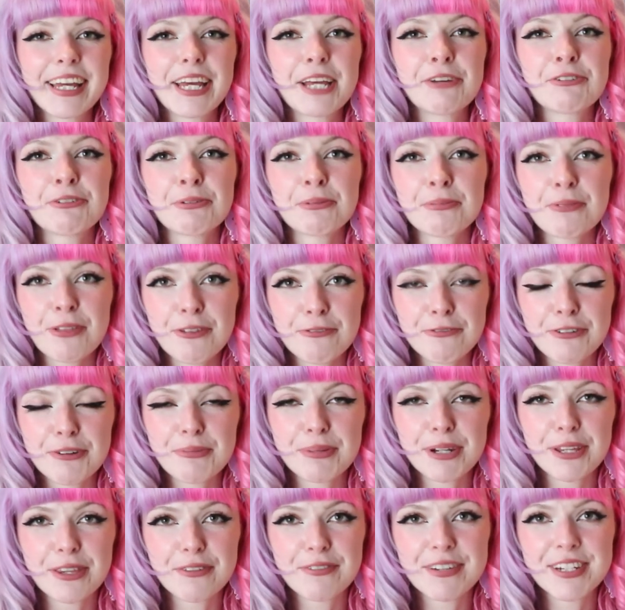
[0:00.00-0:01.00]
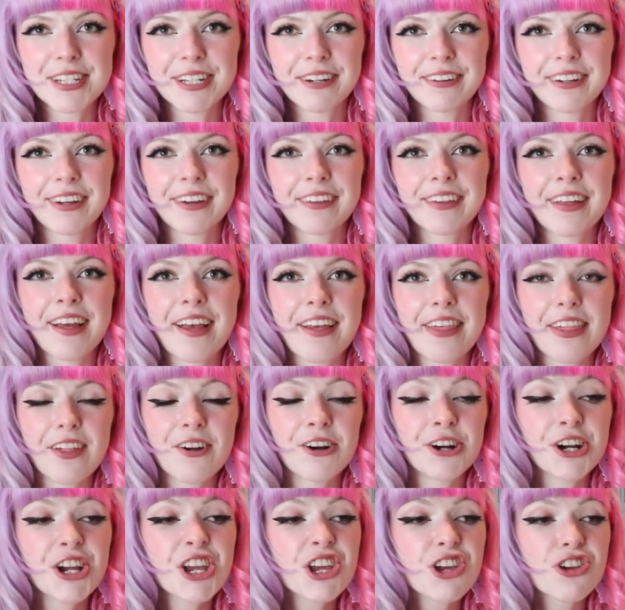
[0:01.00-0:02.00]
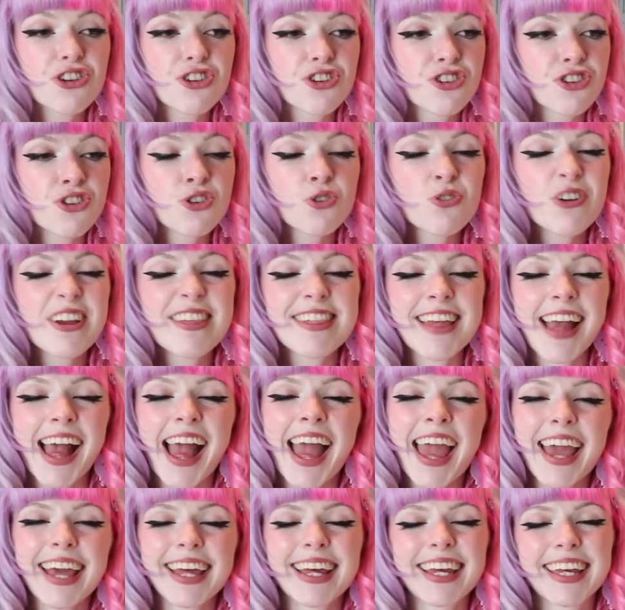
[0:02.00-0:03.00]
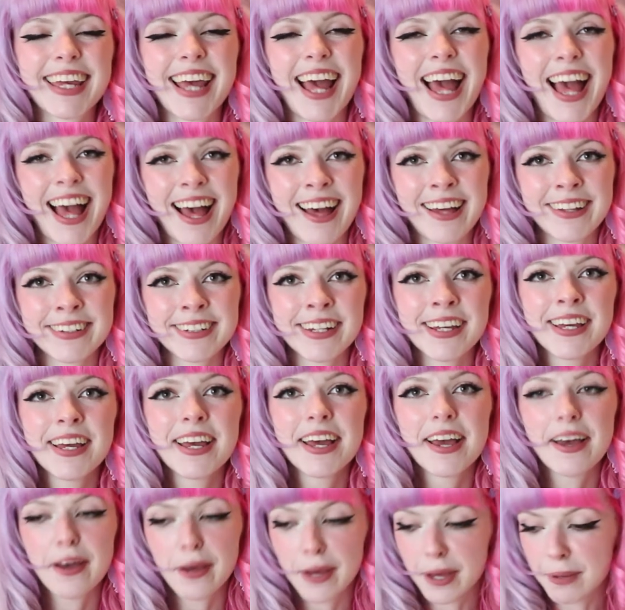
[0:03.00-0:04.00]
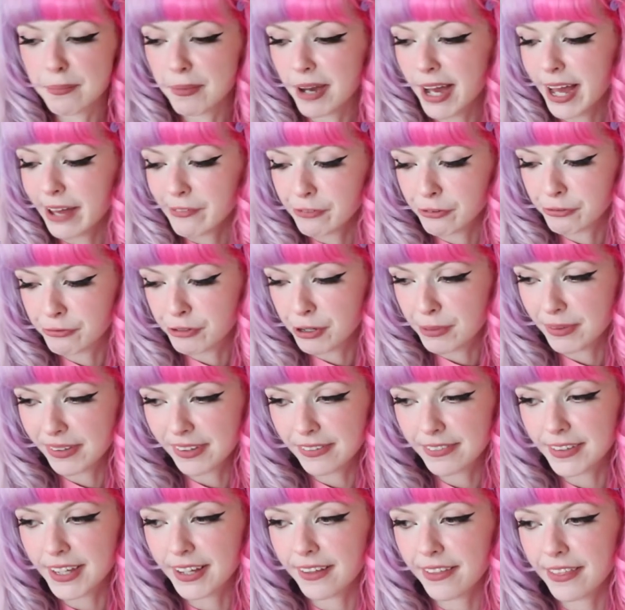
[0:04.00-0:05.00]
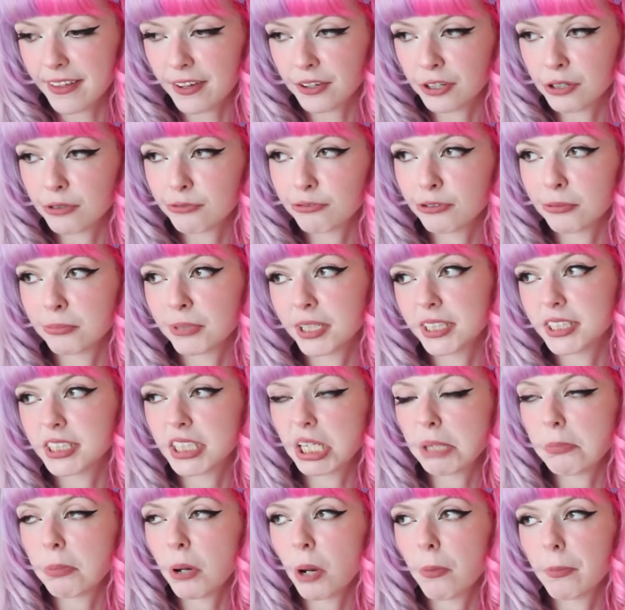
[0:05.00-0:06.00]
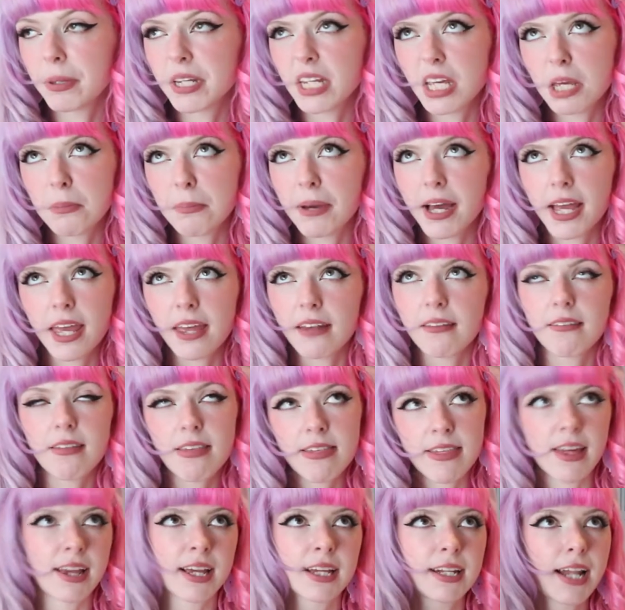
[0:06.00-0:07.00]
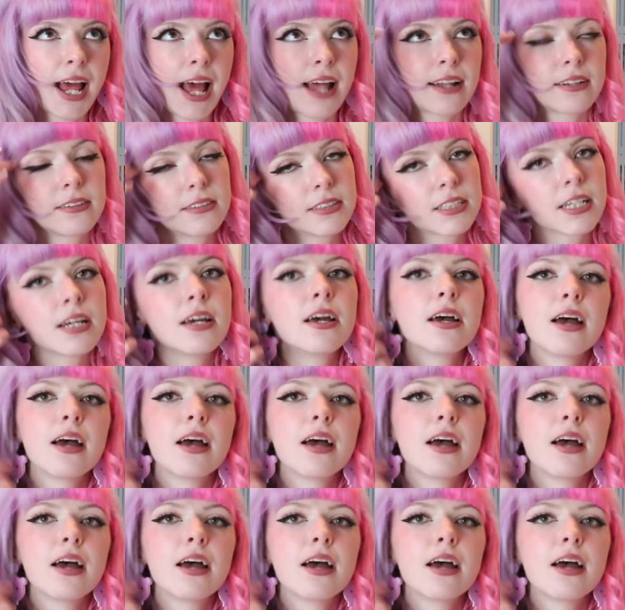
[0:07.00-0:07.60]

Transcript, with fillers: if you want me to film another video like this, I sure as heck can. Um, I have a few other things that I got from like Depop and eBay and secondhand.